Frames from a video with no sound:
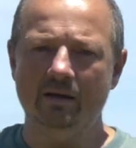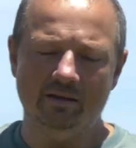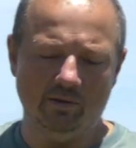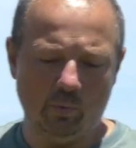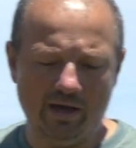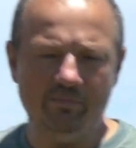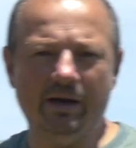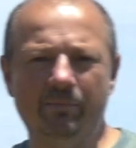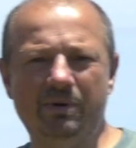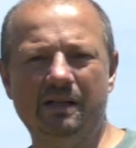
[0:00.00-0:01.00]
The way we
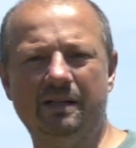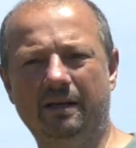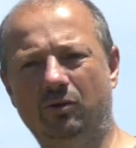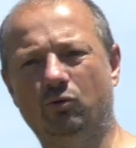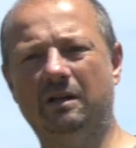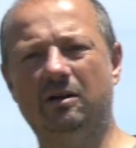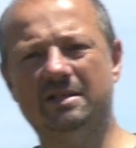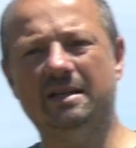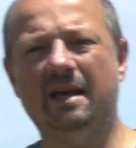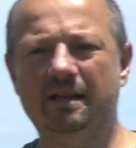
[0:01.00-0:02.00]
are building
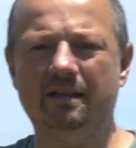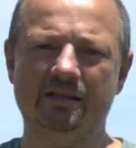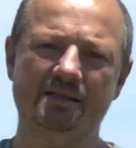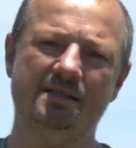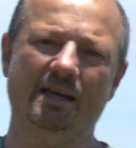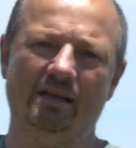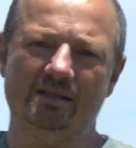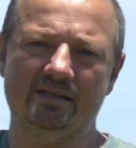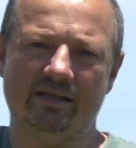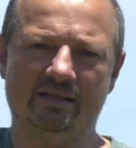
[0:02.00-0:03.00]
2018
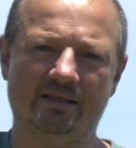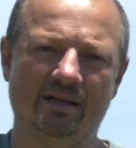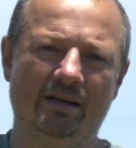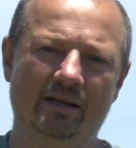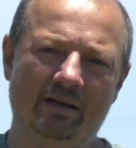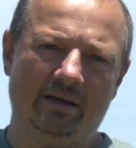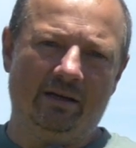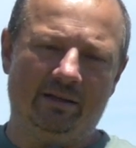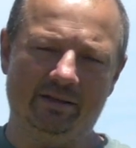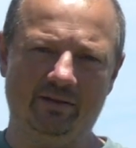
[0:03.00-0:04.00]
sails, it's
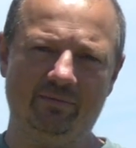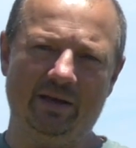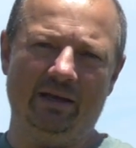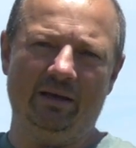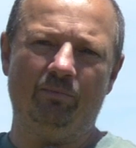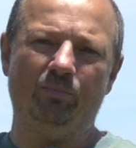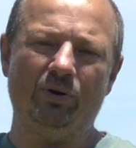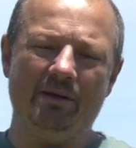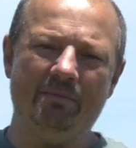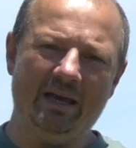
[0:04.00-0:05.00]
that we
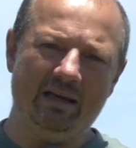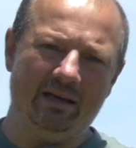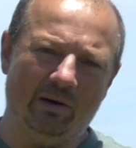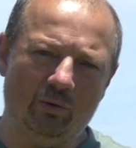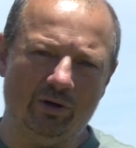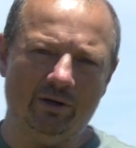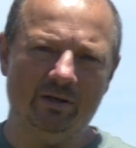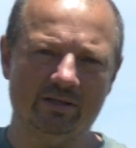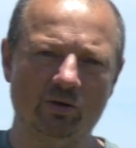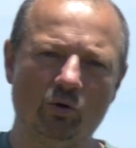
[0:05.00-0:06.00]
pre-make our
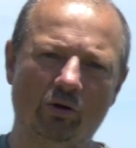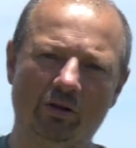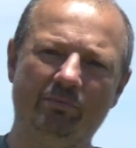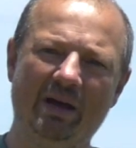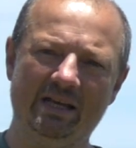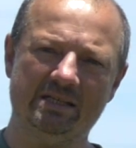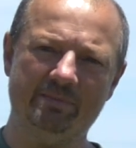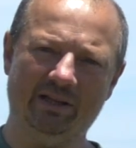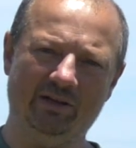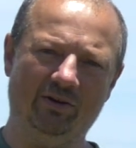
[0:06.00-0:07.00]
so-called base
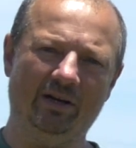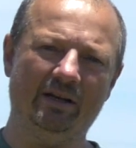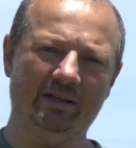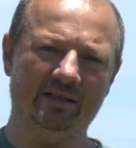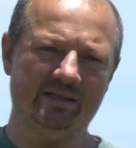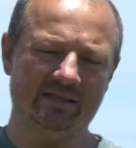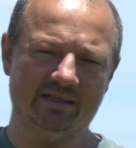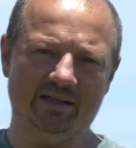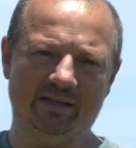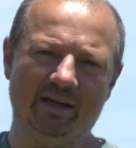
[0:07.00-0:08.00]
material, and this is
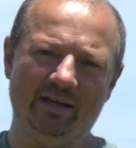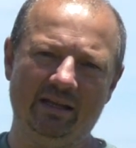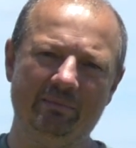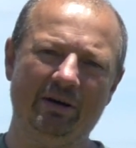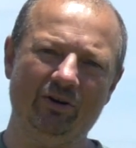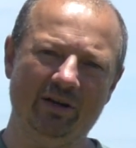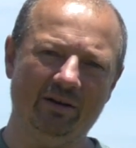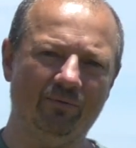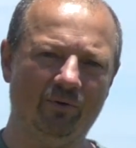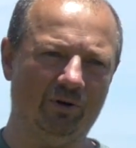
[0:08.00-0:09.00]
the Dyneema
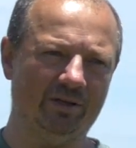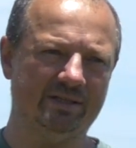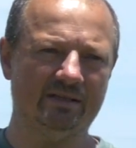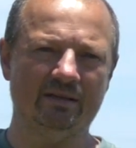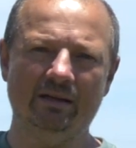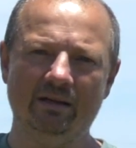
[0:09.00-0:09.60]
reinforced